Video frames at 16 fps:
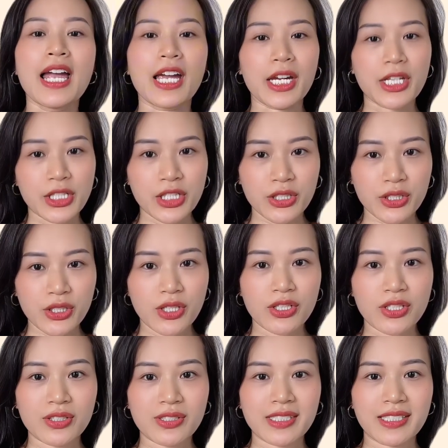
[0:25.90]
Each
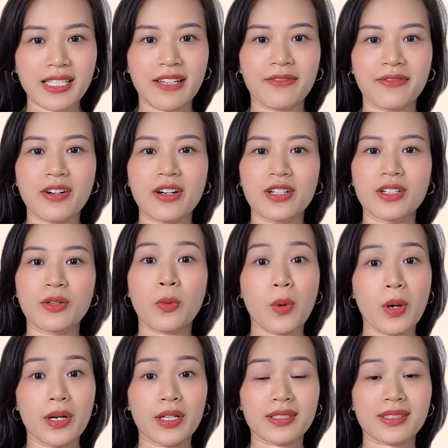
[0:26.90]
tone gives a
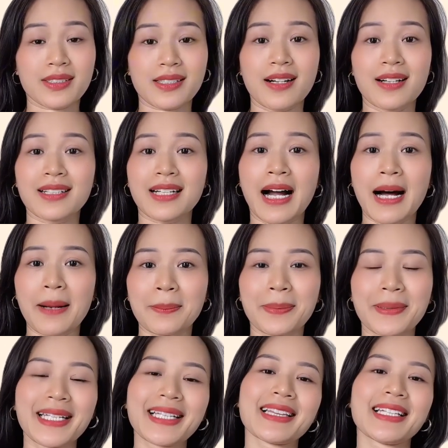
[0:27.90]
word a
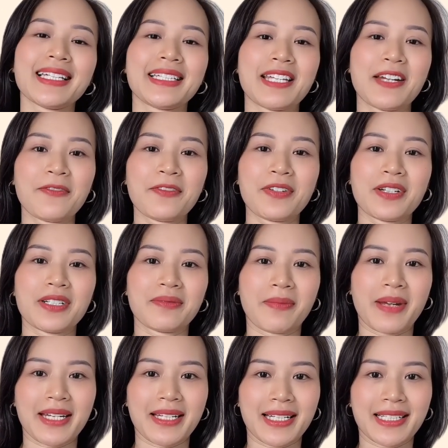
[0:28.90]
completely different
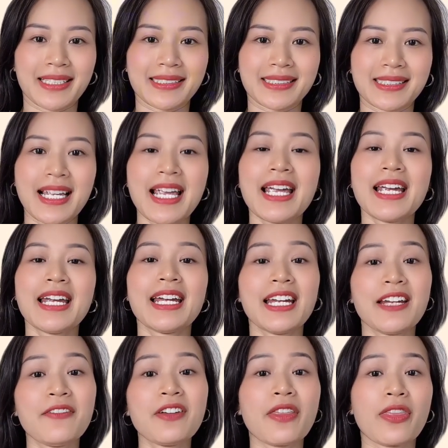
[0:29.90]
meaning,
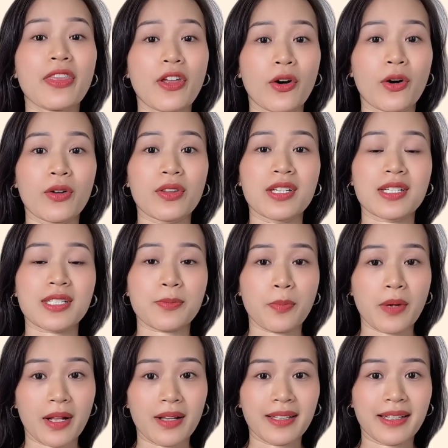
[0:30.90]
even though the
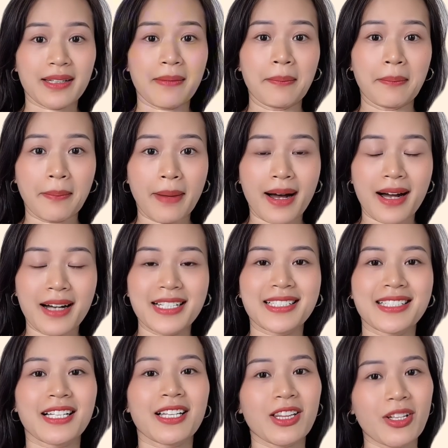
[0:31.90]
spelling
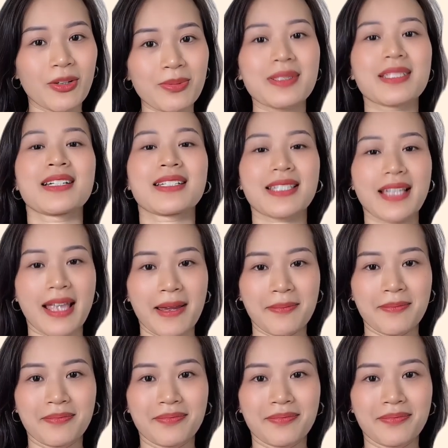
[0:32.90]
might look the same.